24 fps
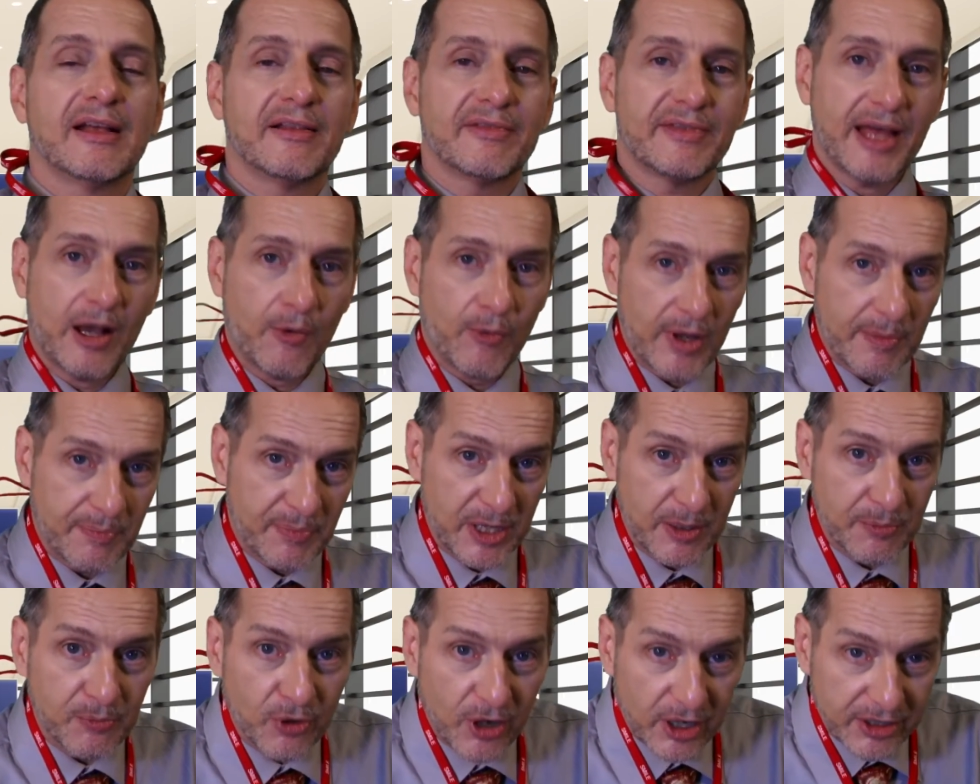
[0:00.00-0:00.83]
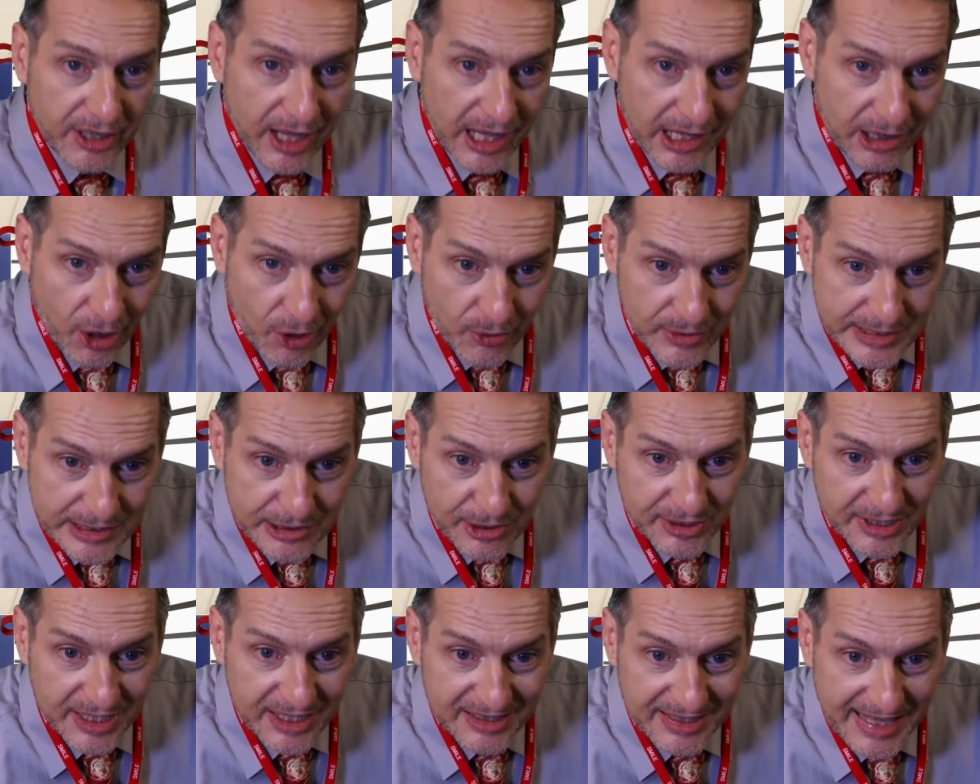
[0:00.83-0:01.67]
That way people are not always
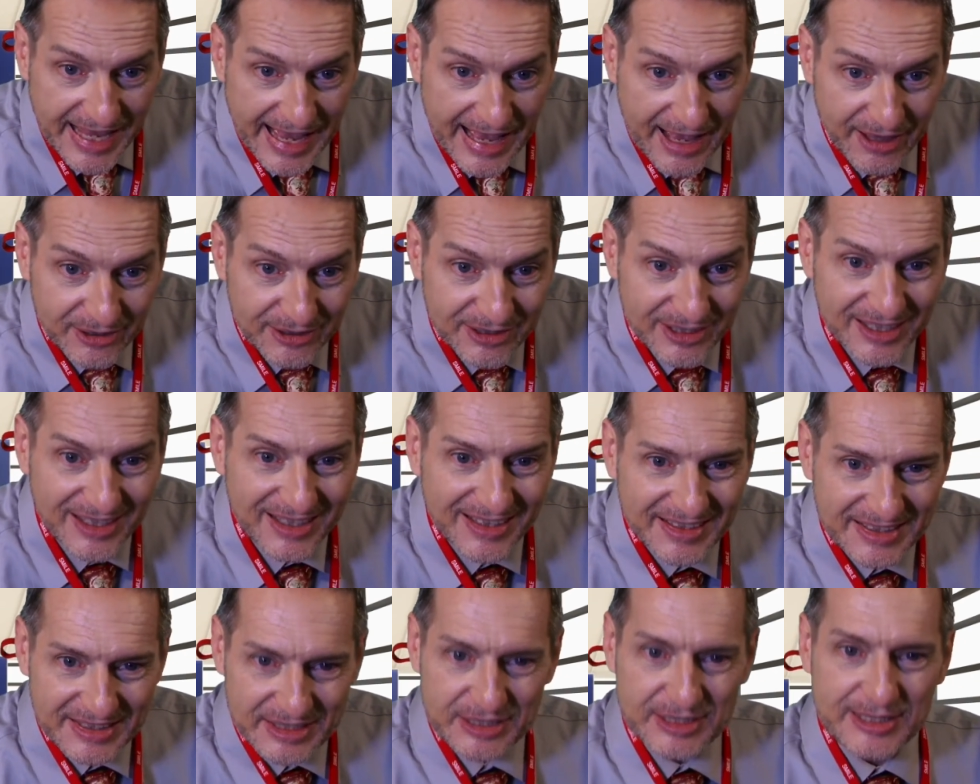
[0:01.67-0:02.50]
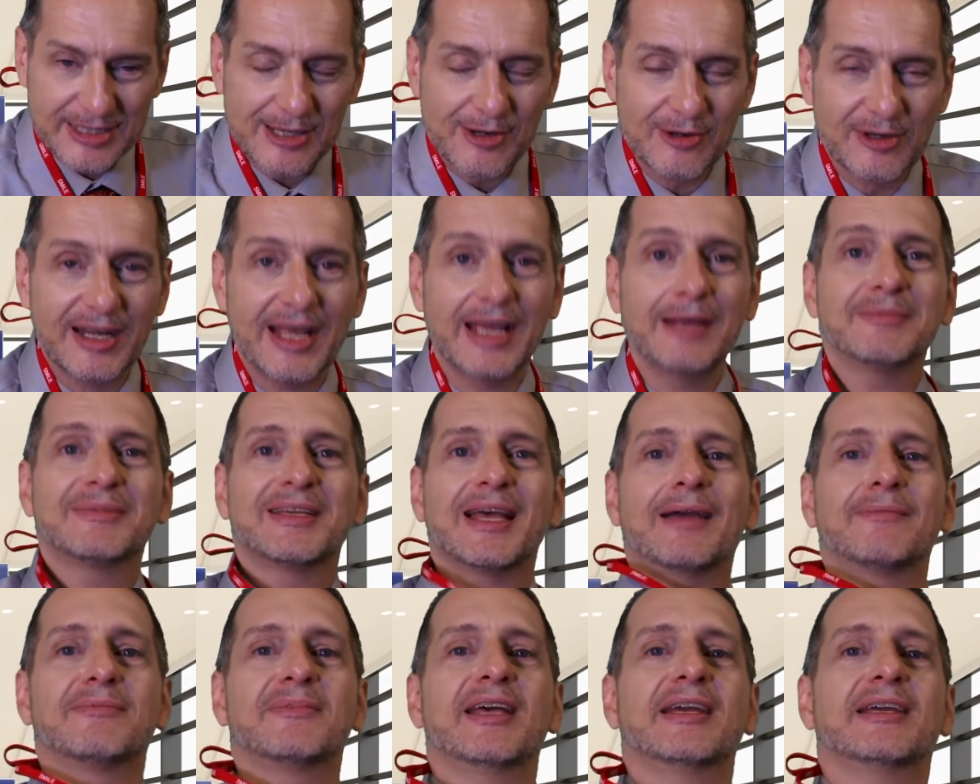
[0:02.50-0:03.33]
looking down to see your name
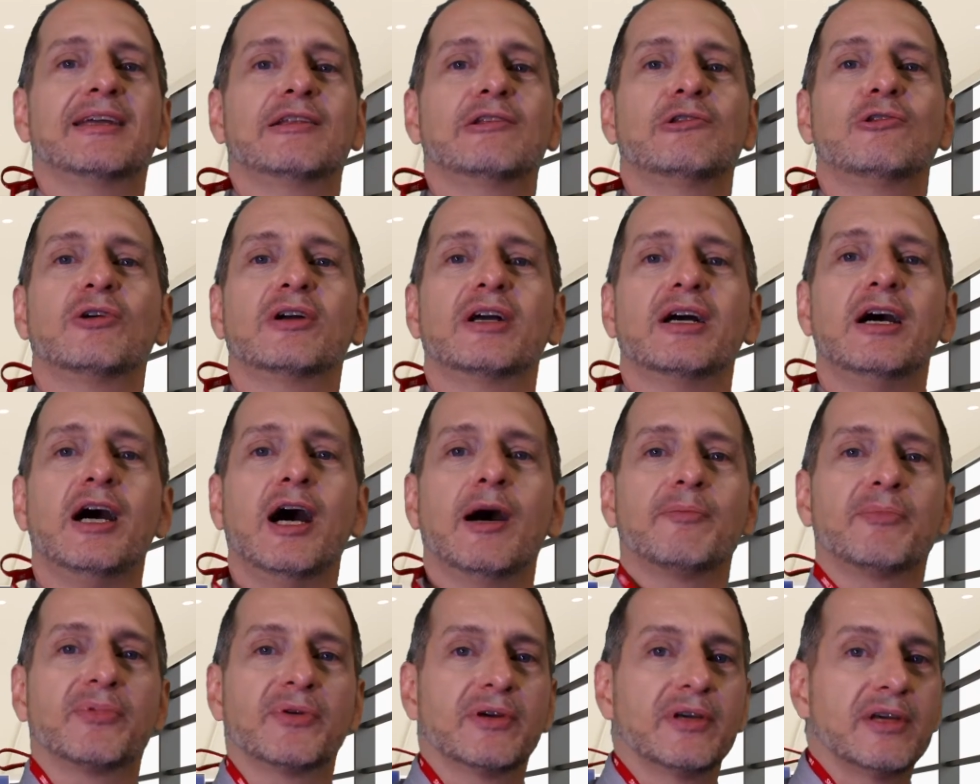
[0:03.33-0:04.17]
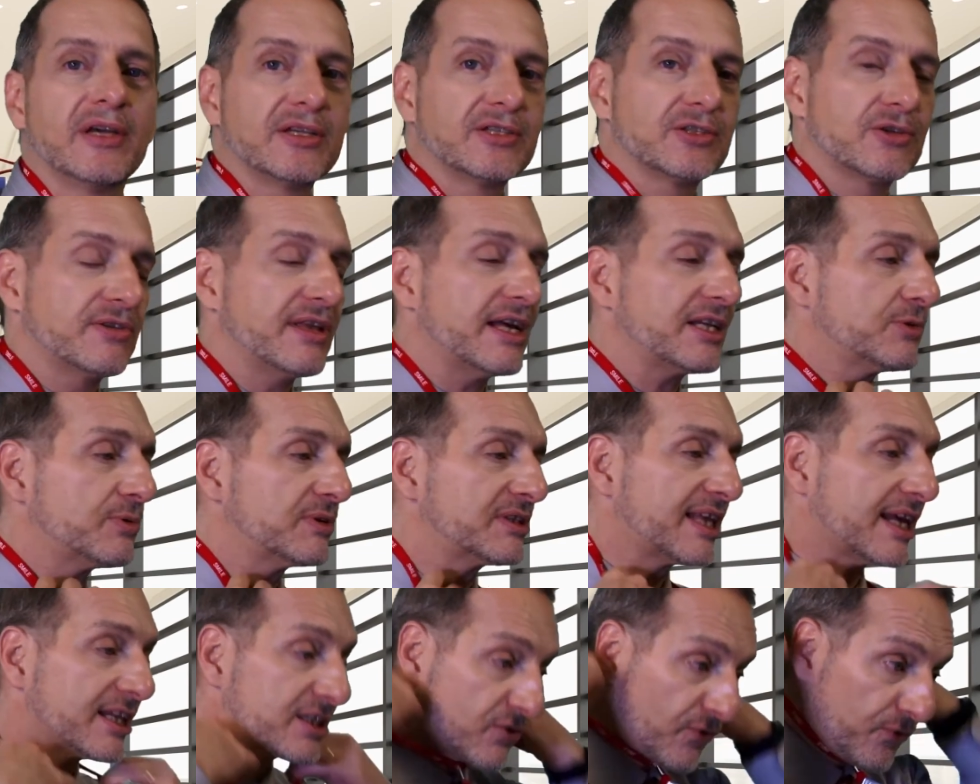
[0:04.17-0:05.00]
tag, they can look up. So that's what
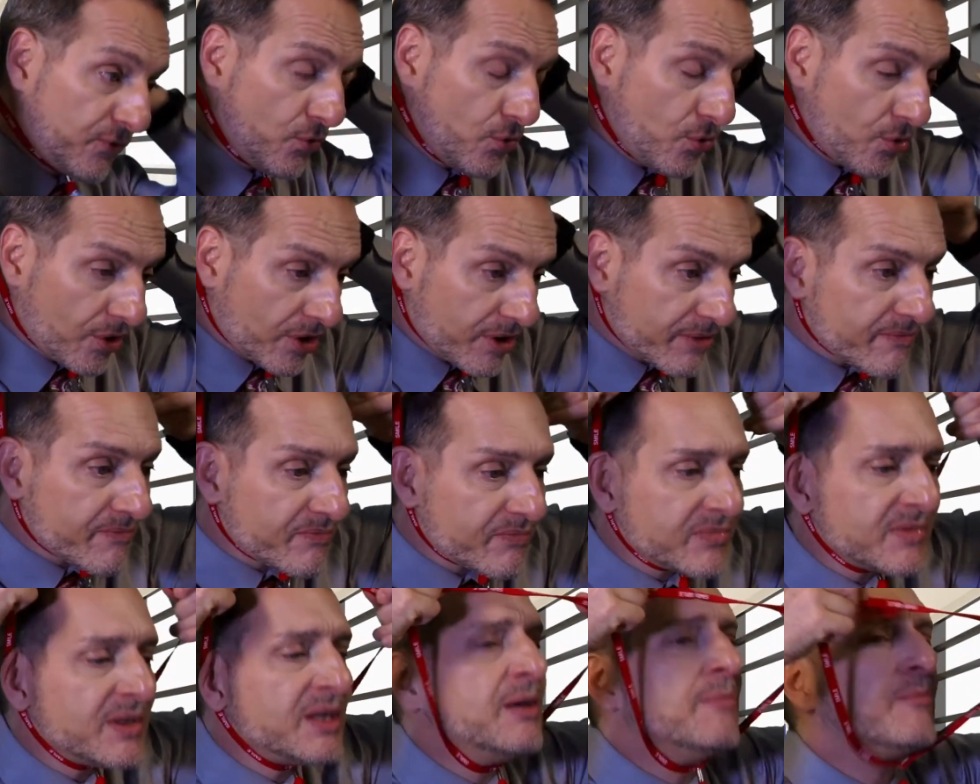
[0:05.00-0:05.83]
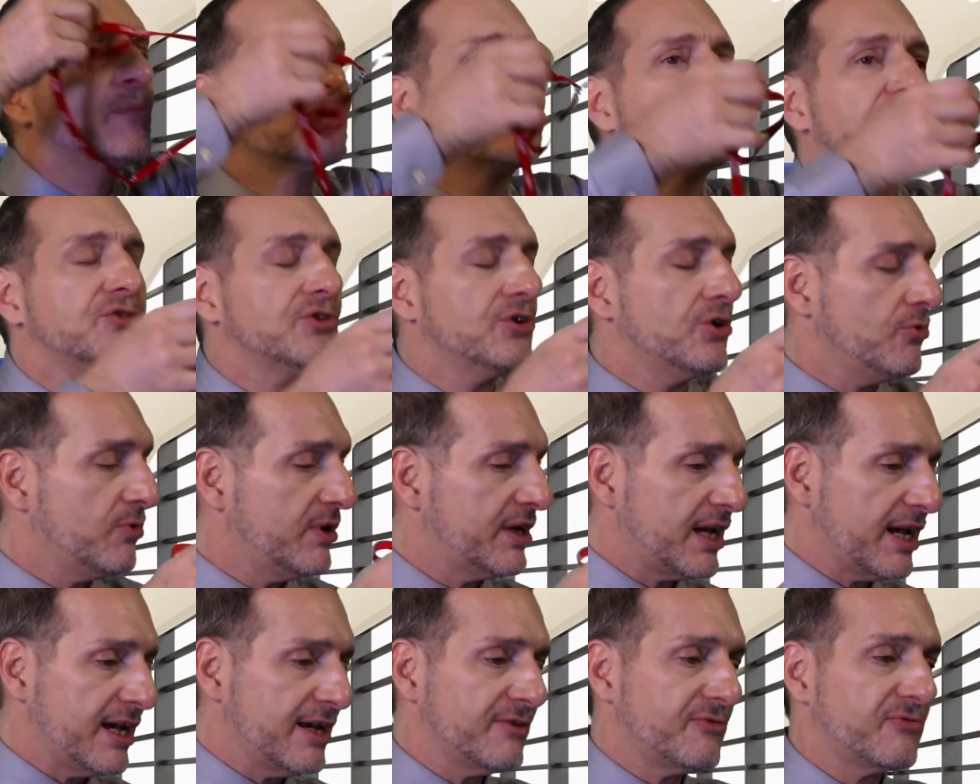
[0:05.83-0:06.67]
that's for. But you know
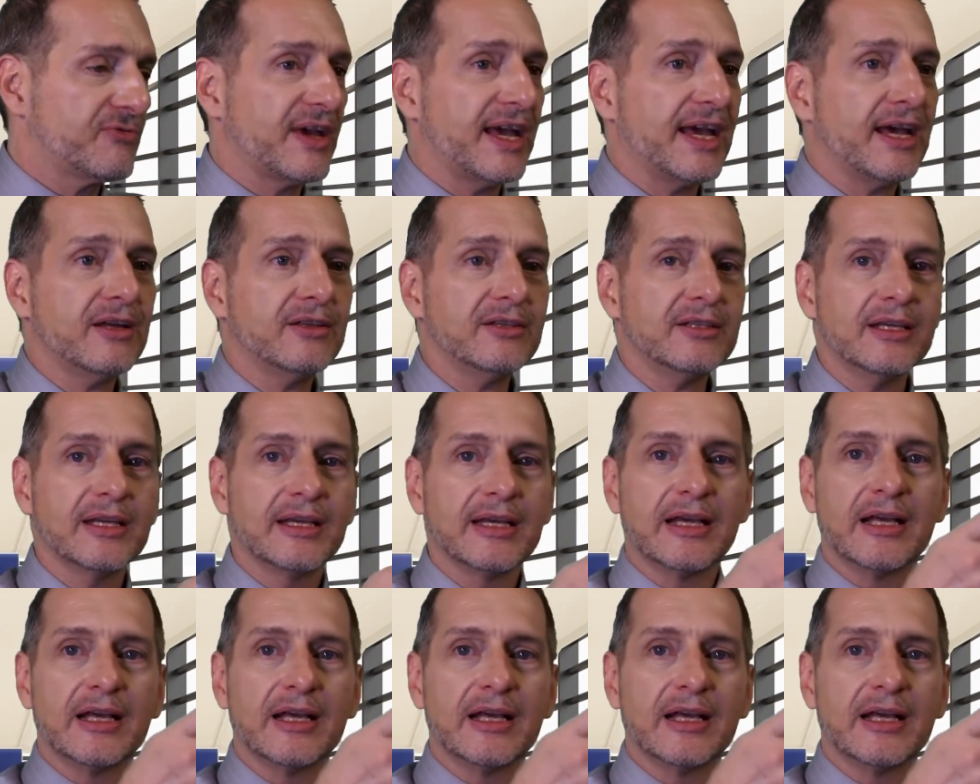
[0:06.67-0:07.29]
what I have found?